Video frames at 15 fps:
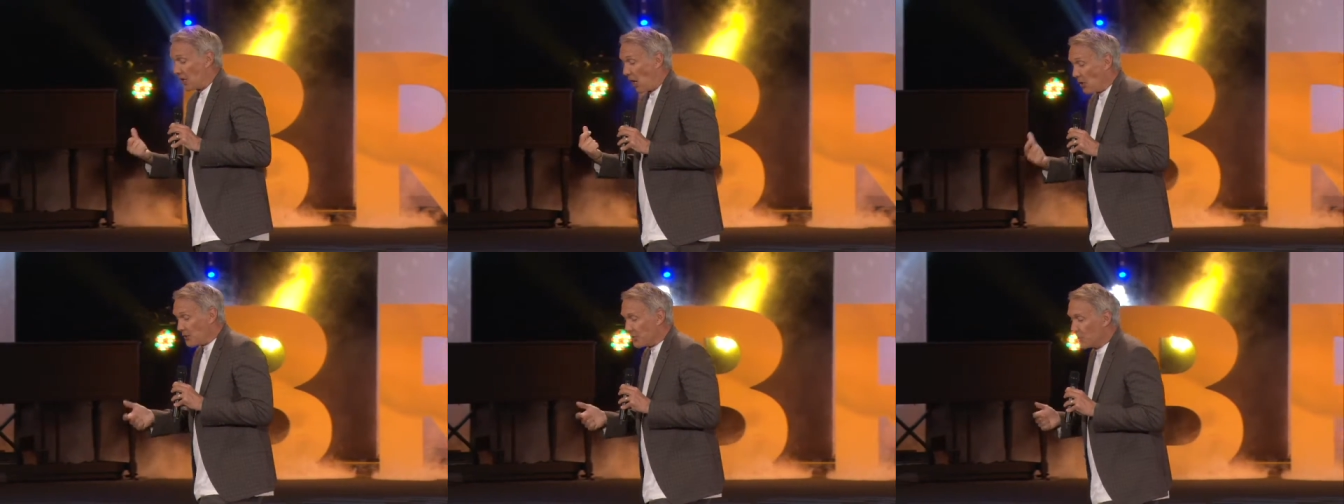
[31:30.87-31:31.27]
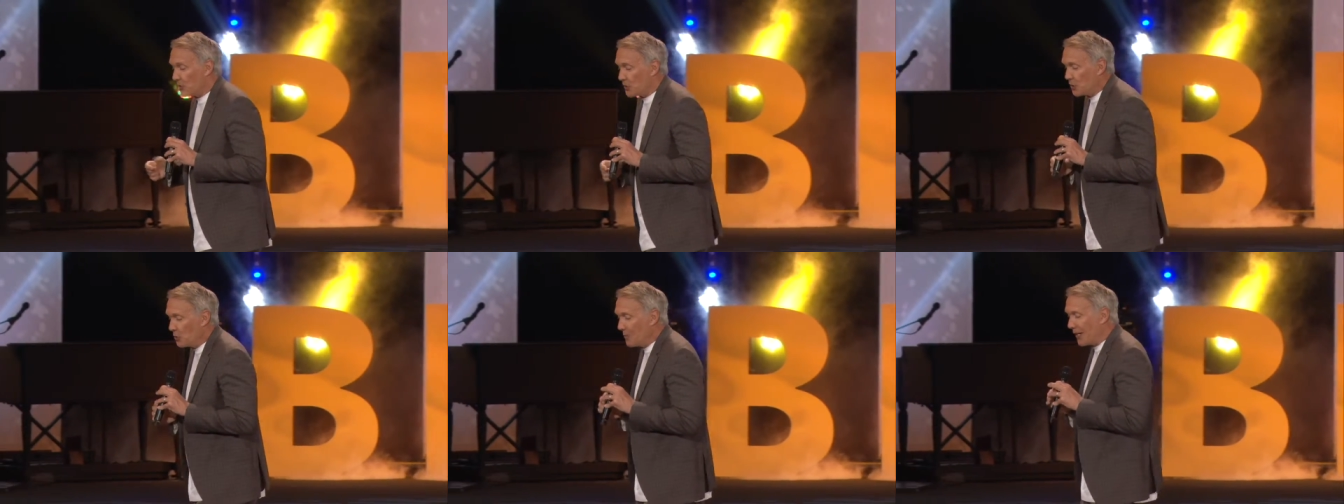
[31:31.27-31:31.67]
Also,
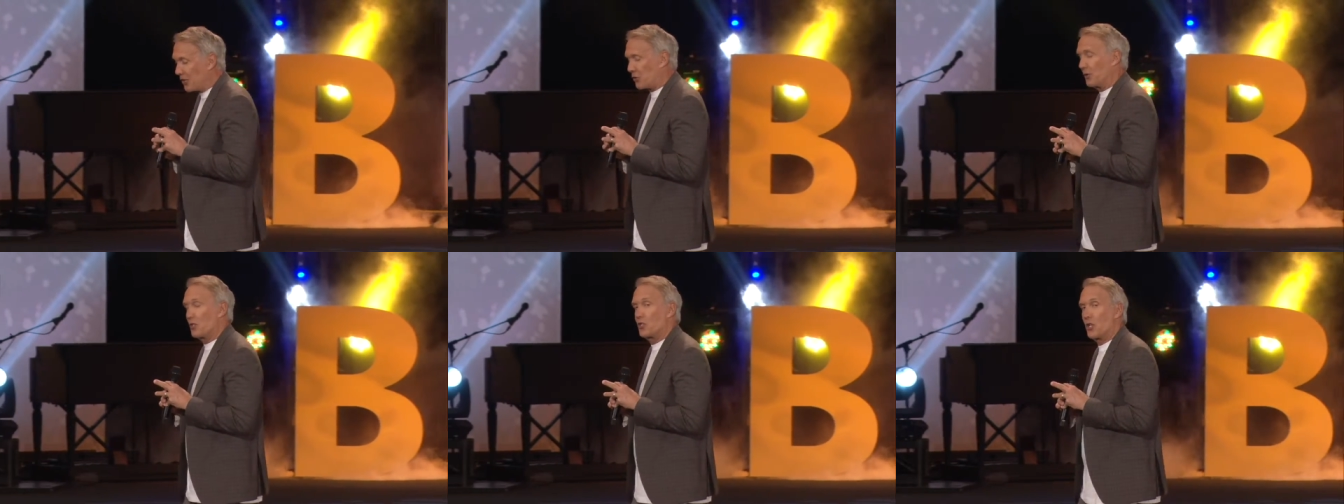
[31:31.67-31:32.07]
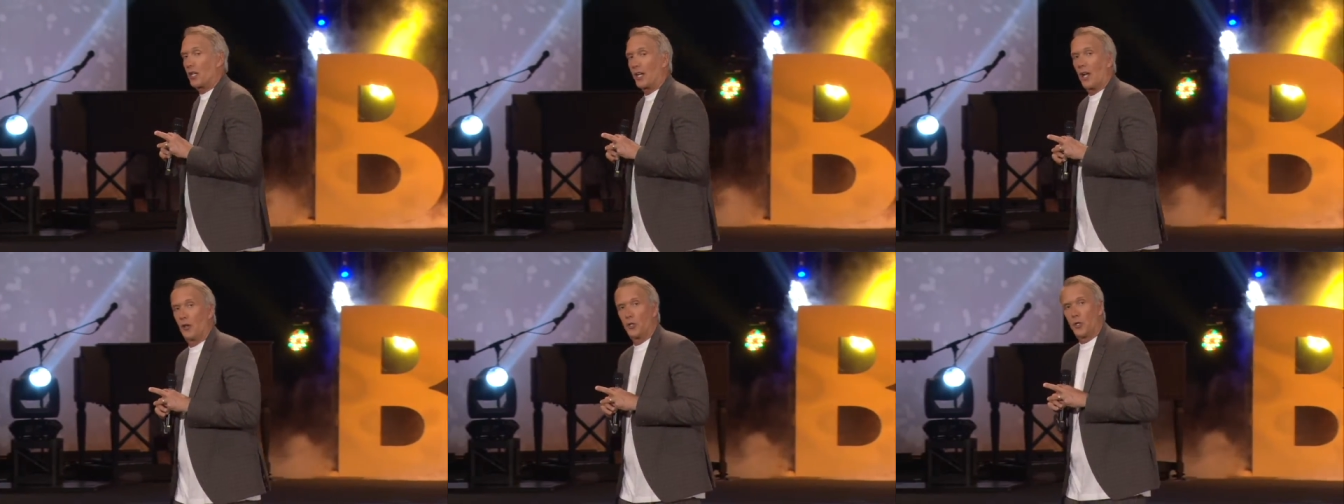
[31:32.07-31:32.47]
too, make sure to
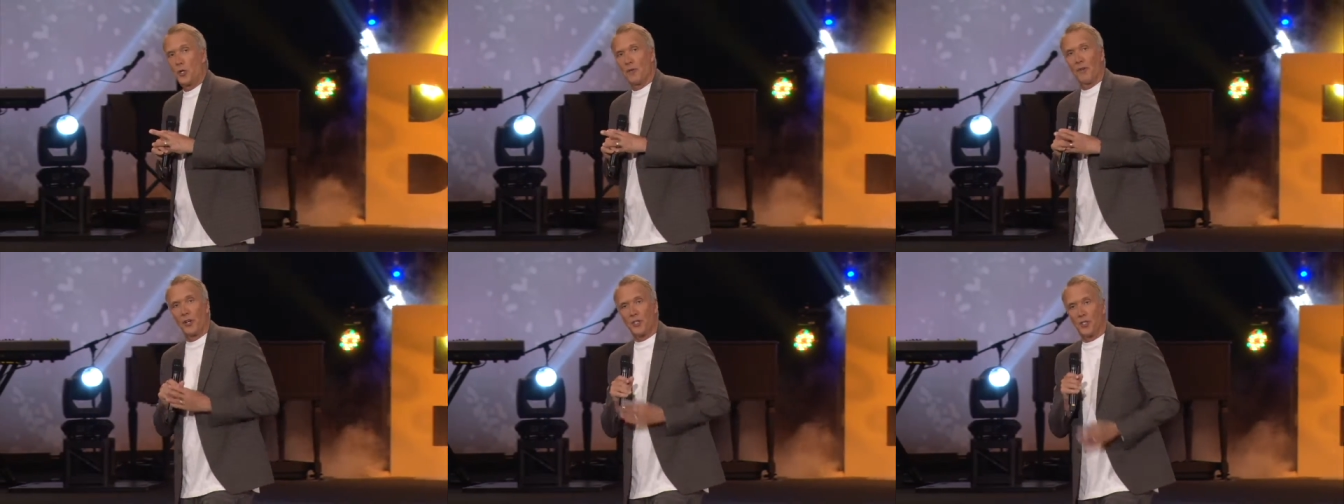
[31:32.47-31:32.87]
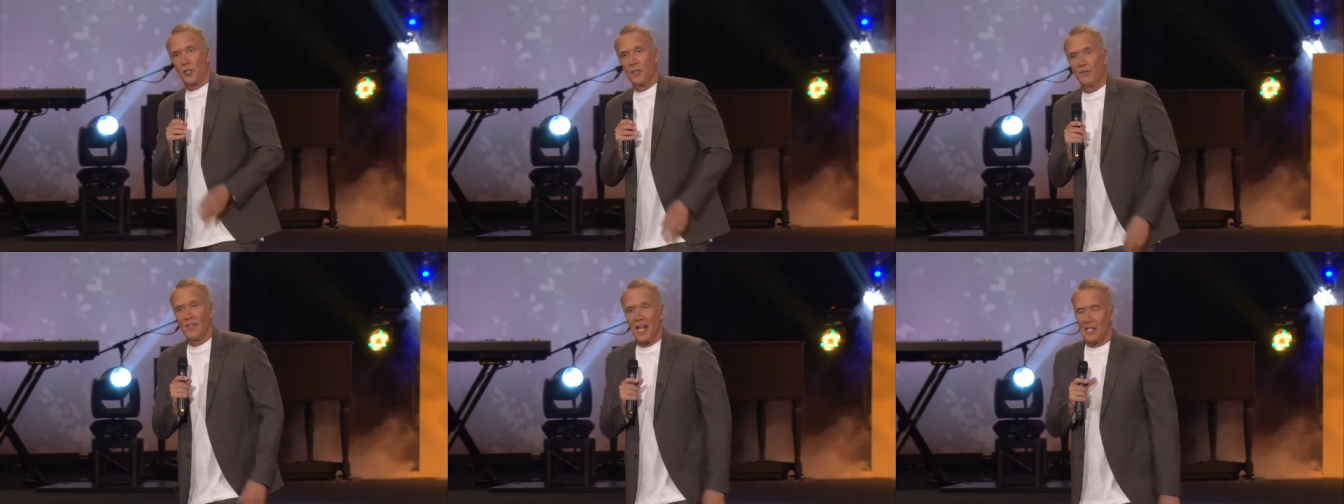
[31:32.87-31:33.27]
check out
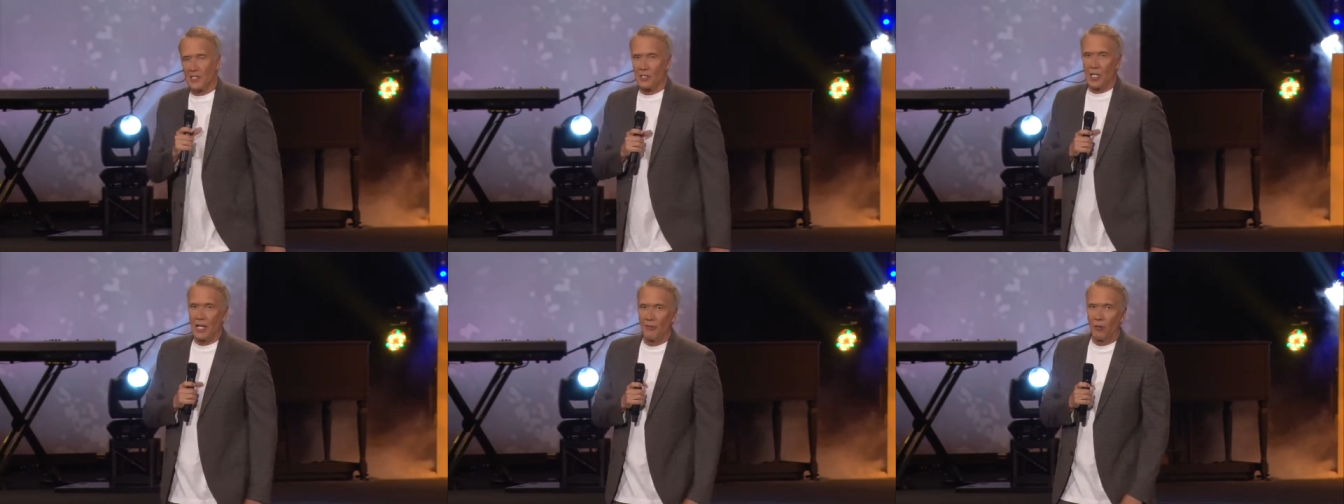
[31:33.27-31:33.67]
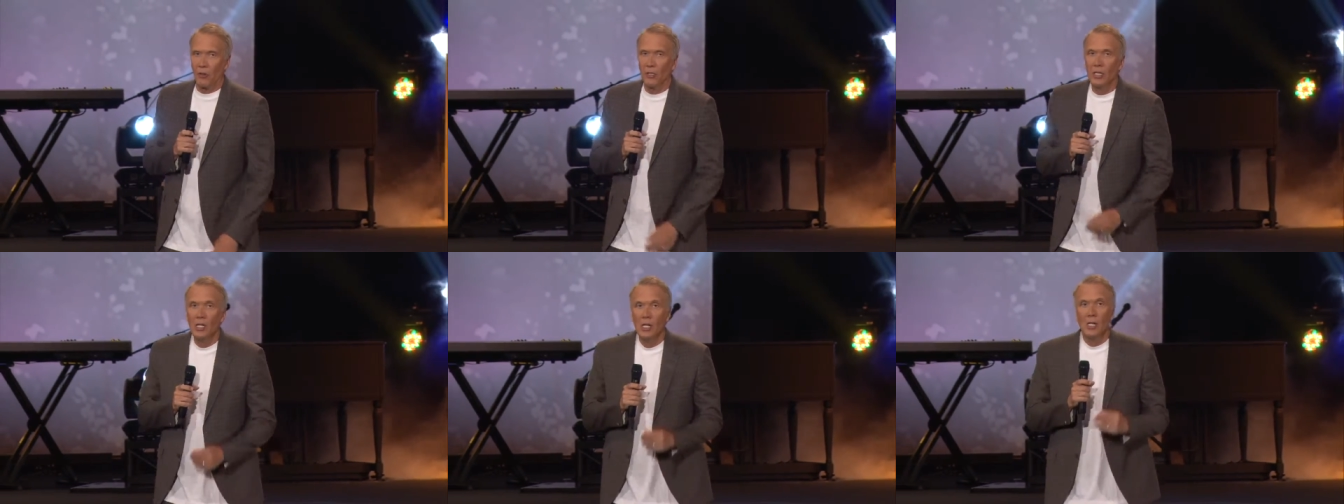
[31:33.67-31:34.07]
University of Next
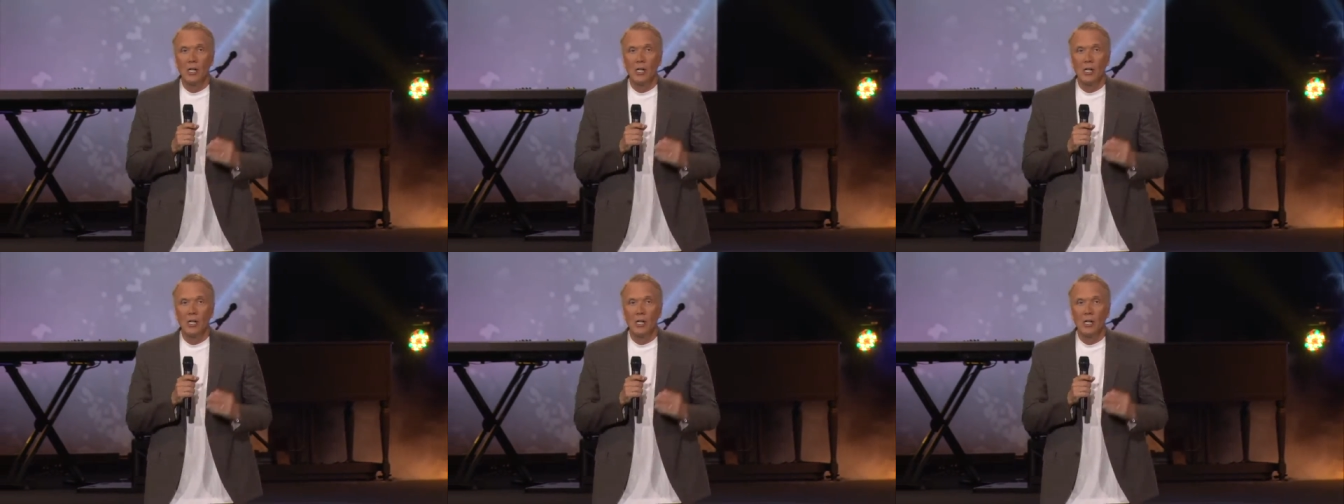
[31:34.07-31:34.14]
Level.